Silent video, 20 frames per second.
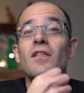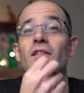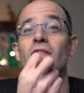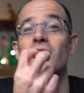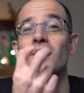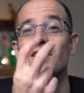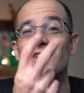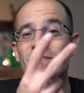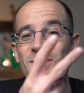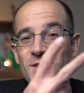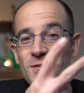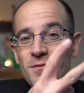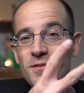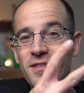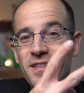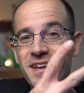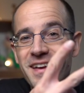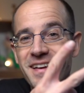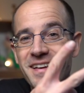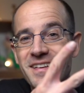The two
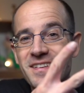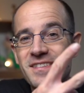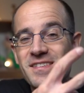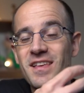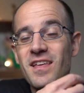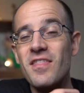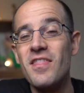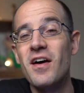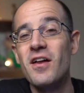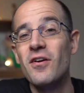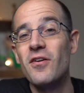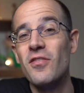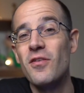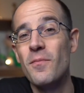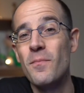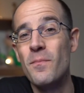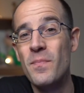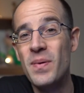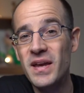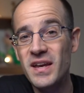things that are the
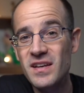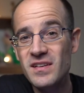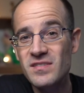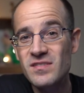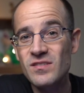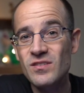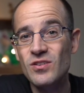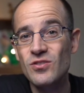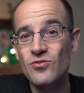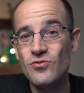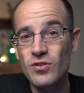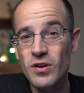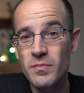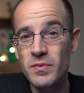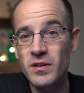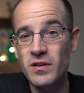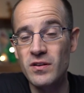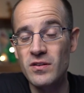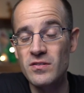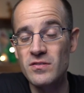biggest
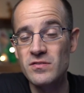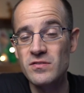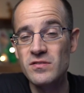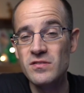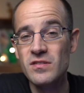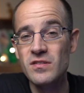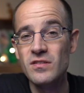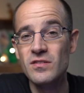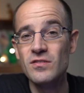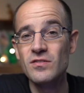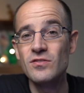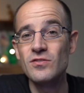contributors